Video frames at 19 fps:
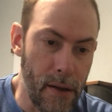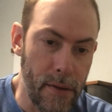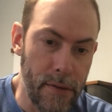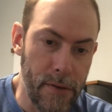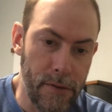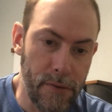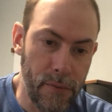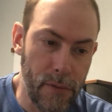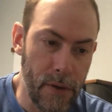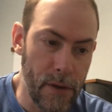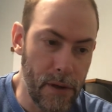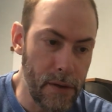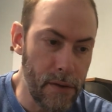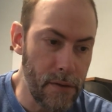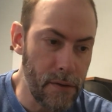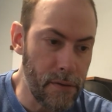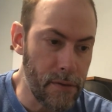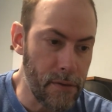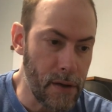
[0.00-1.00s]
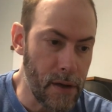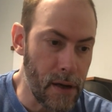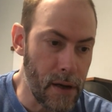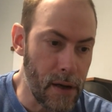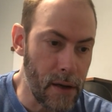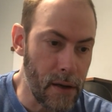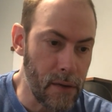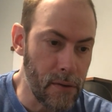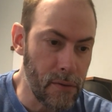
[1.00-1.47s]
This one is
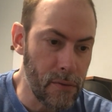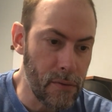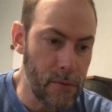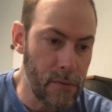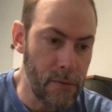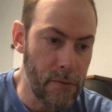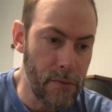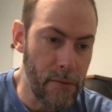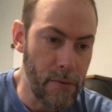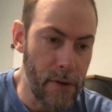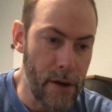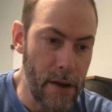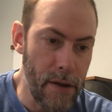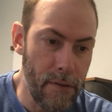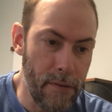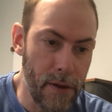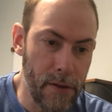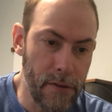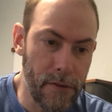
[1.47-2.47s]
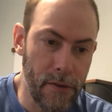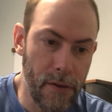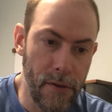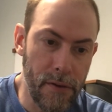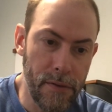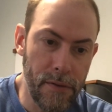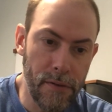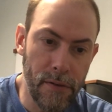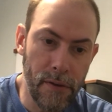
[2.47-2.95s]
Un Rêve
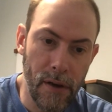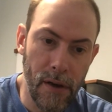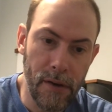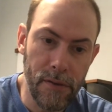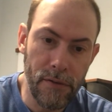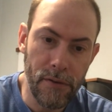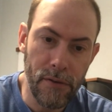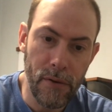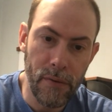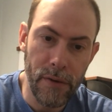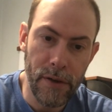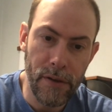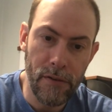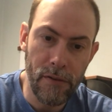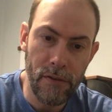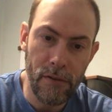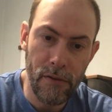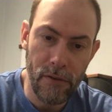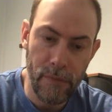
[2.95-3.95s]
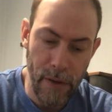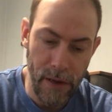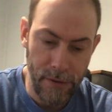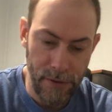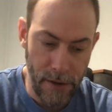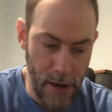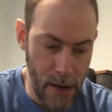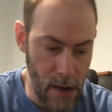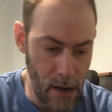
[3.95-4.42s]
Sans Consequence
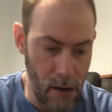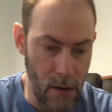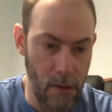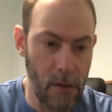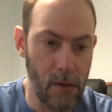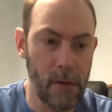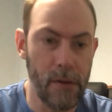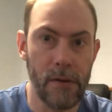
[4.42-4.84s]
Special.